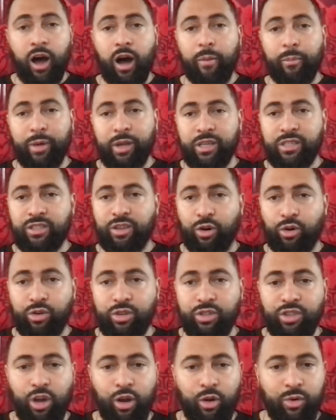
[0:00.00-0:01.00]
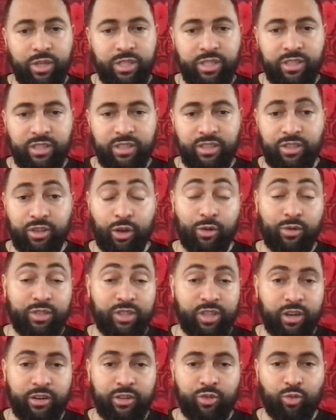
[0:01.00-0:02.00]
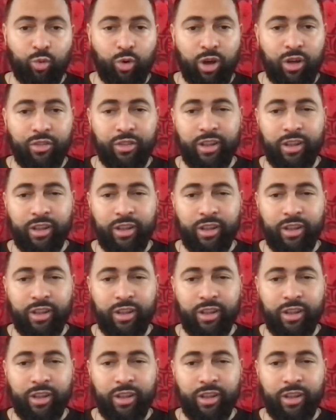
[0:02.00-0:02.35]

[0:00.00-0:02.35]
Minnesota's always is there as well.